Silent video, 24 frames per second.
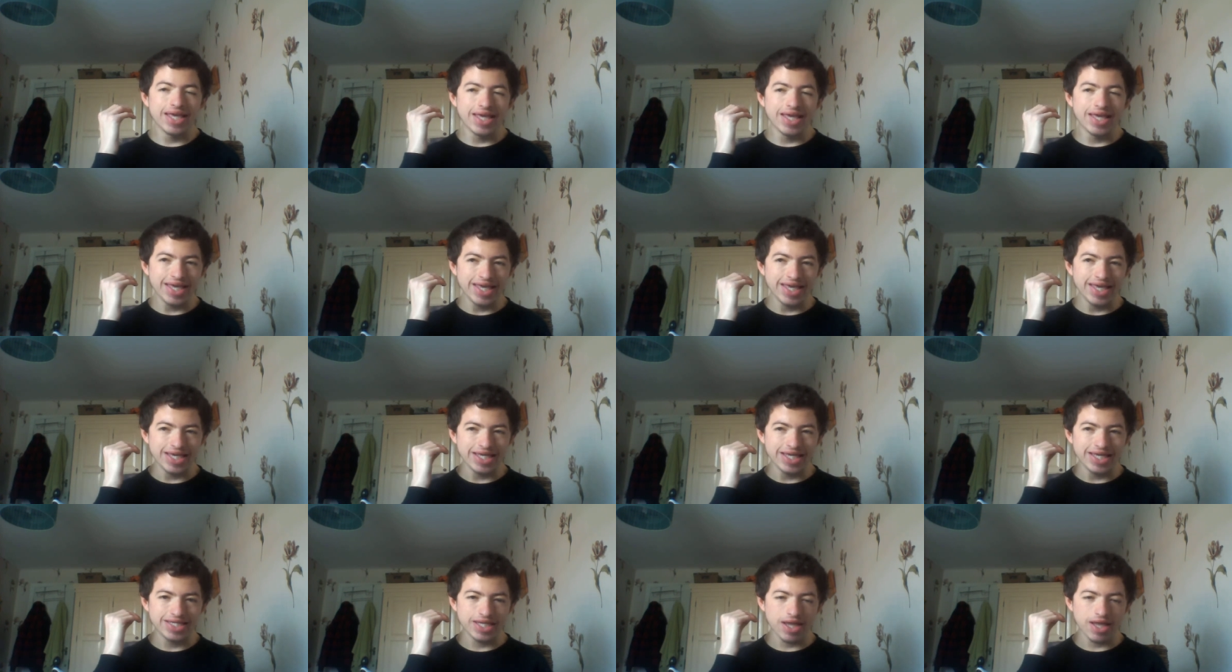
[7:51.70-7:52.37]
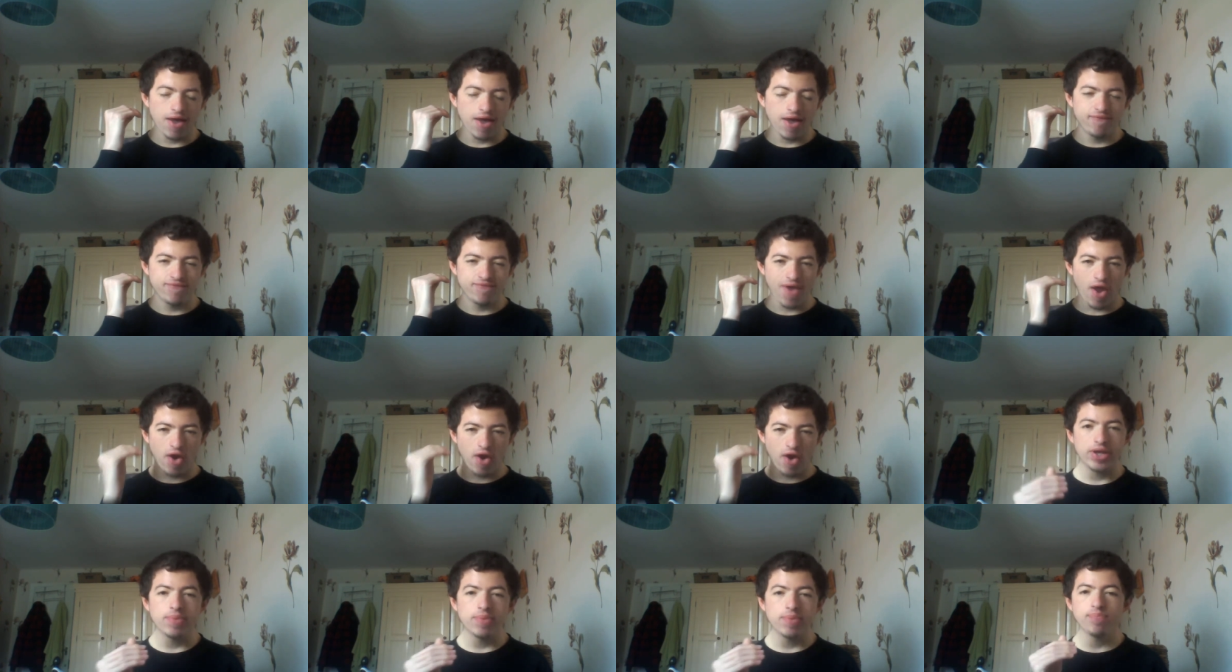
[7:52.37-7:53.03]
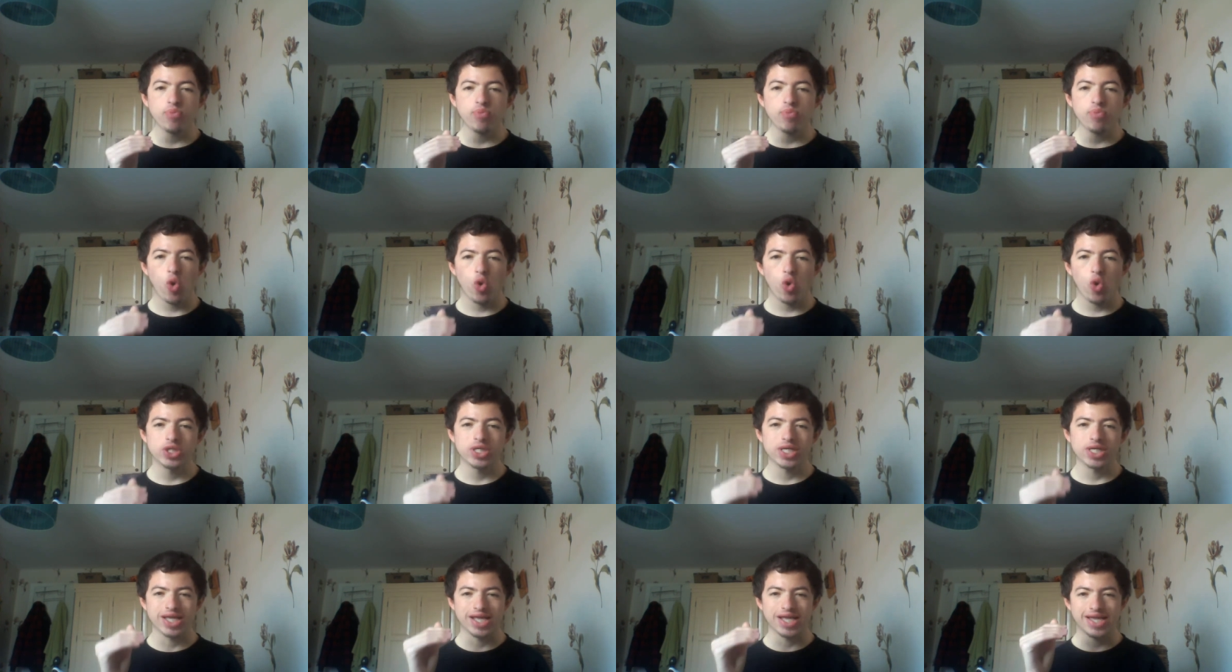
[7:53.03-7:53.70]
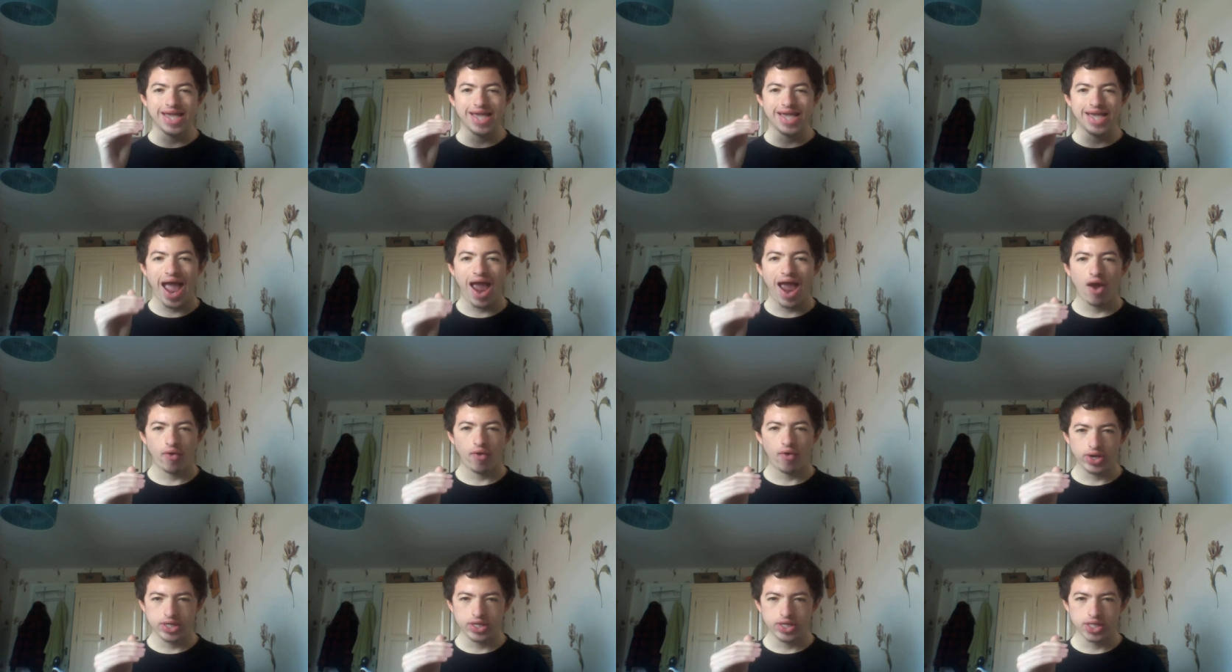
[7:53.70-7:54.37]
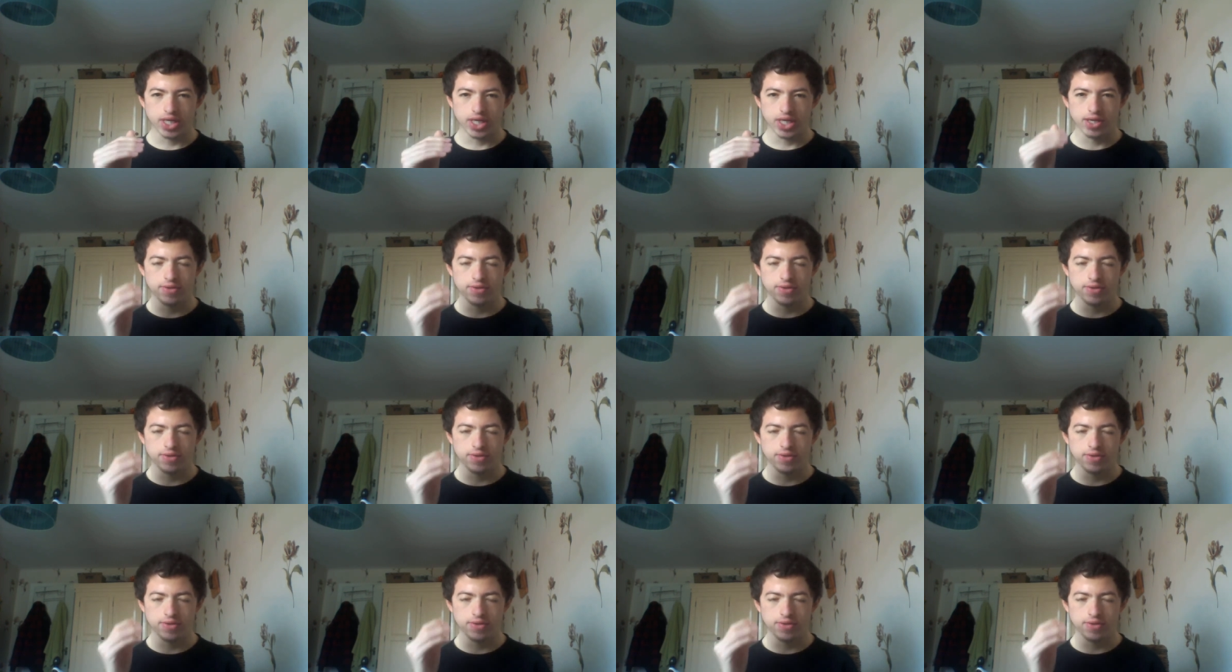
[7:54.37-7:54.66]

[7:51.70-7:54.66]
He's a very important character.